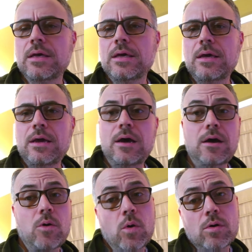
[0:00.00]

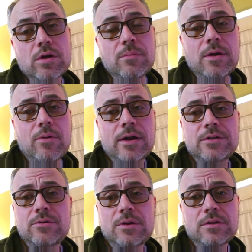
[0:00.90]
Or you might want to
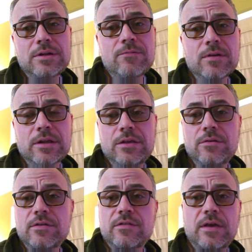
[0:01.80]
do it a little differently. You
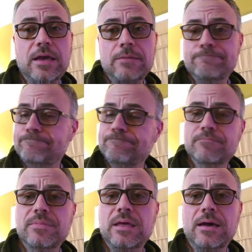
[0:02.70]
could say
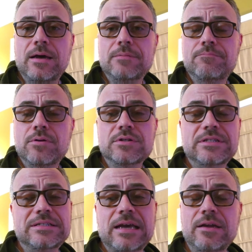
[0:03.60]
the person
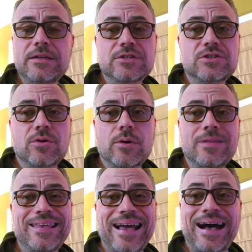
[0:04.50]
telling the story,
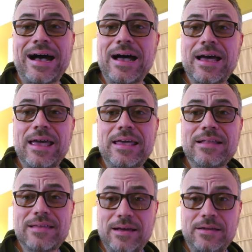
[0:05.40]
the I
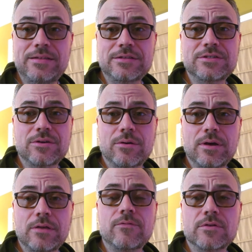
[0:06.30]
telling the story in
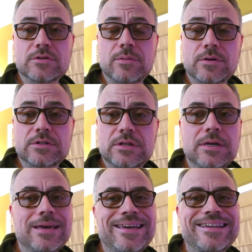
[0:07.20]
the first person,
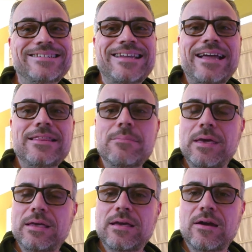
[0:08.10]
is not the
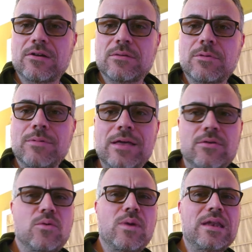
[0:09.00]
main character, but rather a
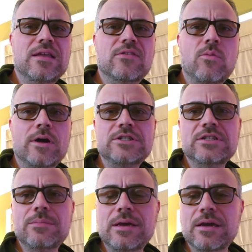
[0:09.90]
witness watching the
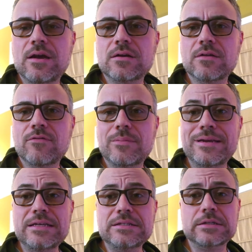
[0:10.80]
main character from a
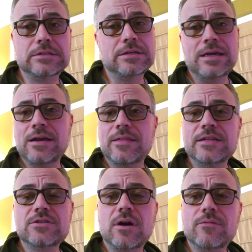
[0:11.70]
distance. That's
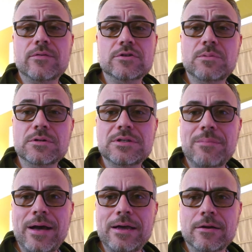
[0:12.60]
called first person
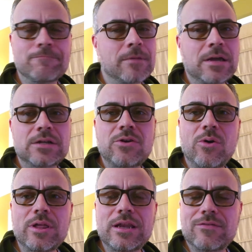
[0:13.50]
minor.
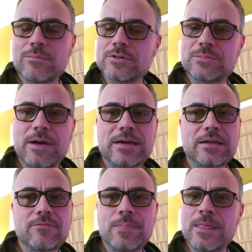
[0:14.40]
Totally different
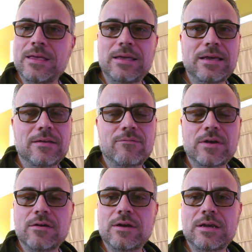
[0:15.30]
perspective. You get a
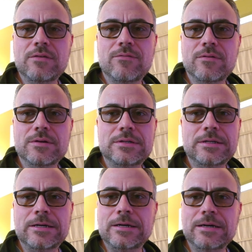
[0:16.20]
very different
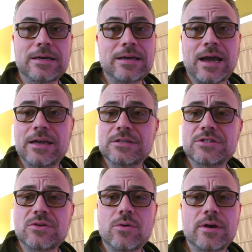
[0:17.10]
kind of
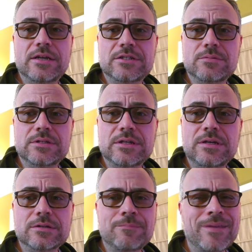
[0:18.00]
story as a
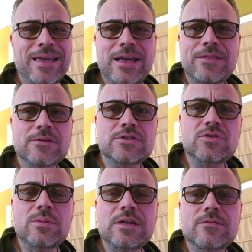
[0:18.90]
result. And there are so
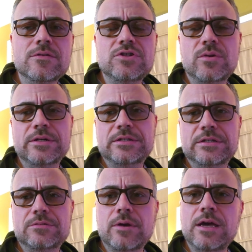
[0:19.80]
many different
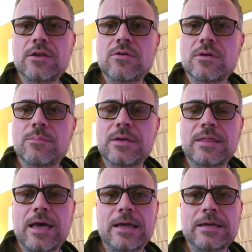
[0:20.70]
choices, right? You can be
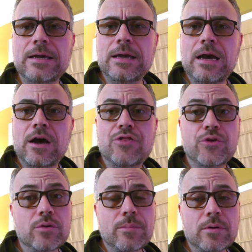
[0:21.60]
that a
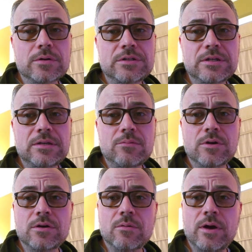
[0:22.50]
third person where
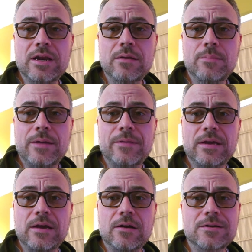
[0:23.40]
you're writing about the
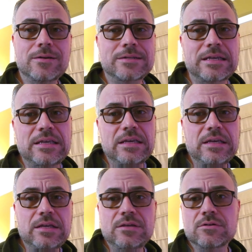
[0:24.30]
character as a
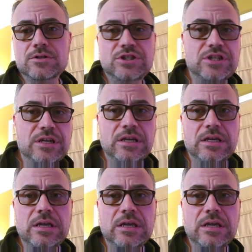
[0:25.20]
he or she,